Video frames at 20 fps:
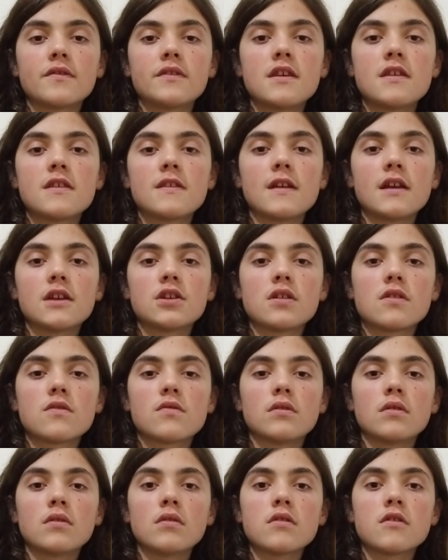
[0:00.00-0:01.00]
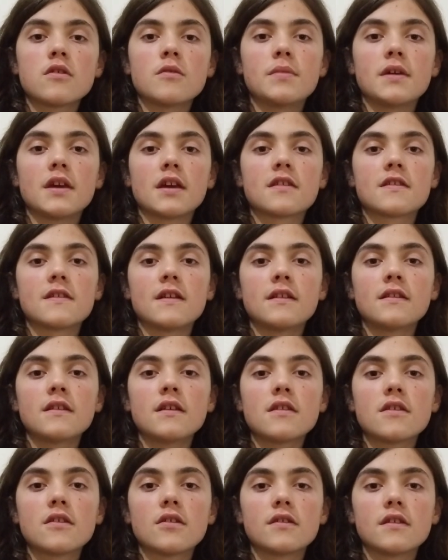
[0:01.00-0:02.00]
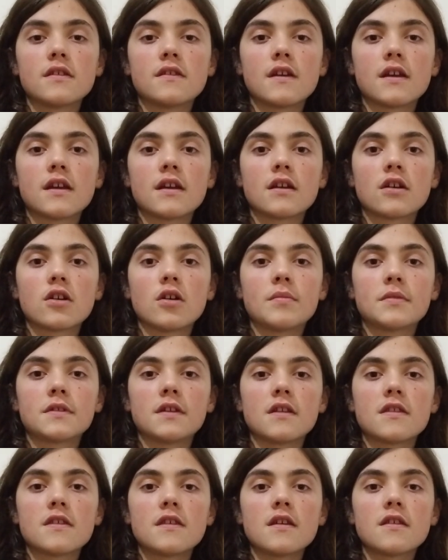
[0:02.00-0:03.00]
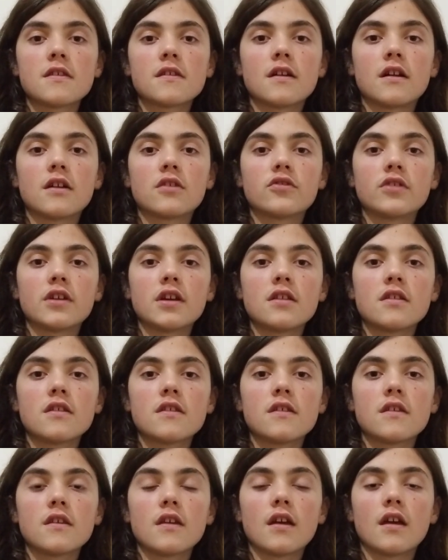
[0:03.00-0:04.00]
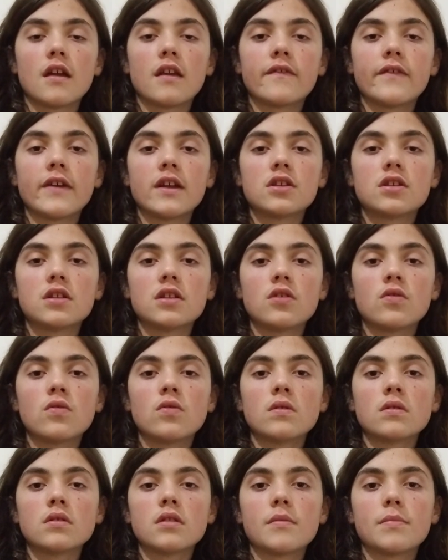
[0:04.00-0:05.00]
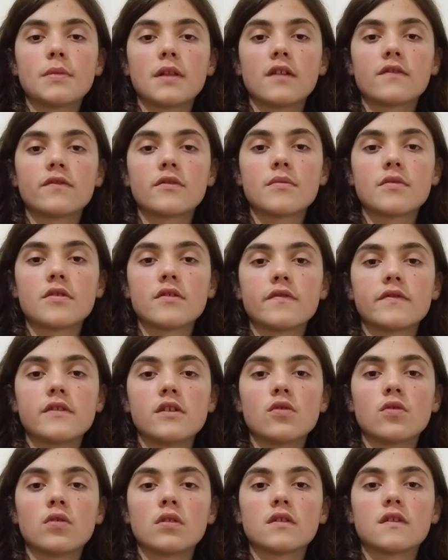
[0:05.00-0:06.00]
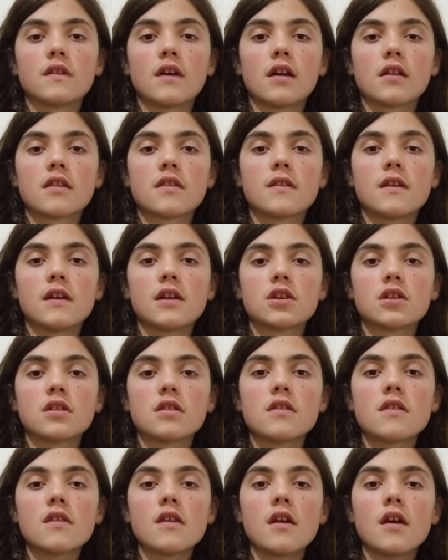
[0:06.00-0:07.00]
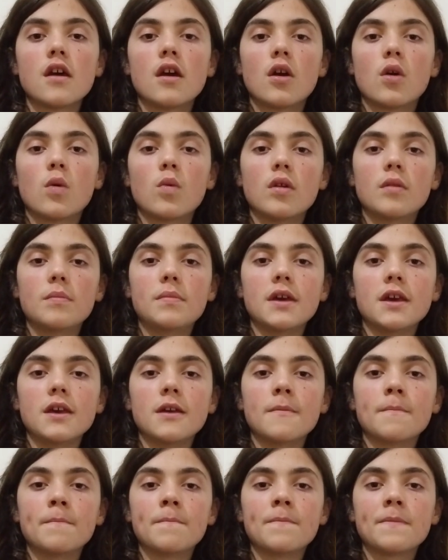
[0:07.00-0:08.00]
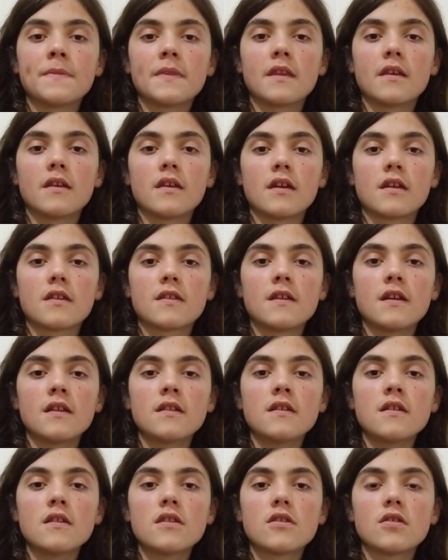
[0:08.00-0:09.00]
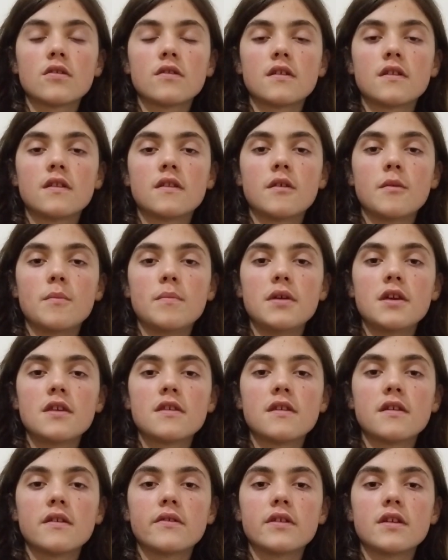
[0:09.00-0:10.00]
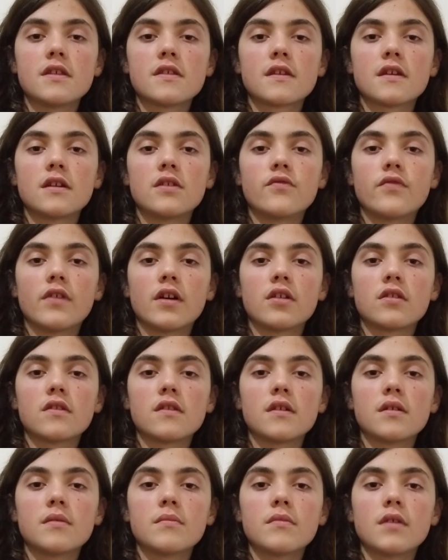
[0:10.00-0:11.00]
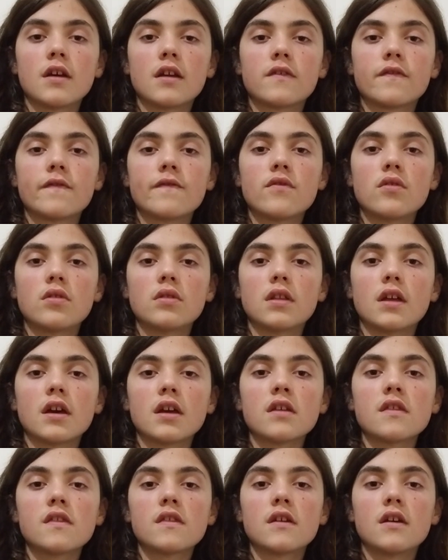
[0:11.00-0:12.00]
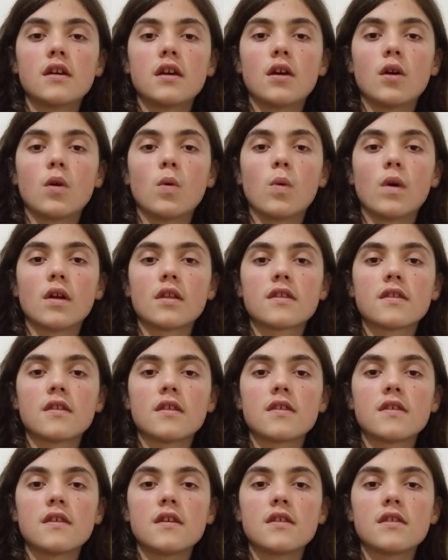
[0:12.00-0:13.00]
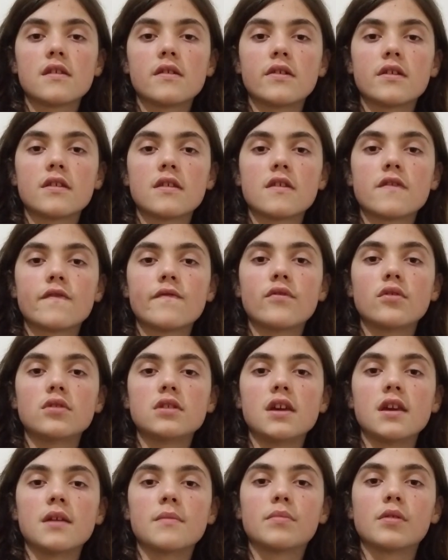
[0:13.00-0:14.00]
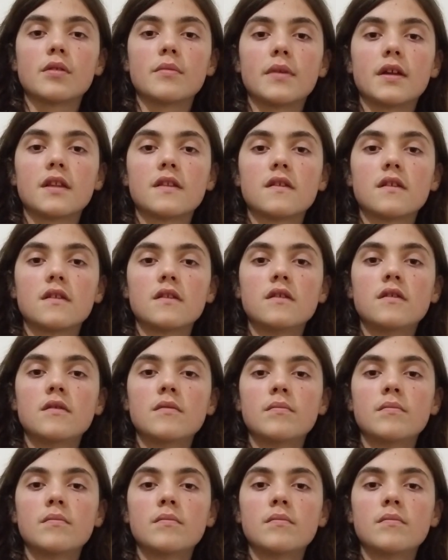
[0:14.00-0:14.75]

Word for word: of these stations will also be extended so that they can accommodate six-car trains, and eventually all the platforms of the old hot stations will be extended so that B-series can run on them at full length once the C-series is fully implemented.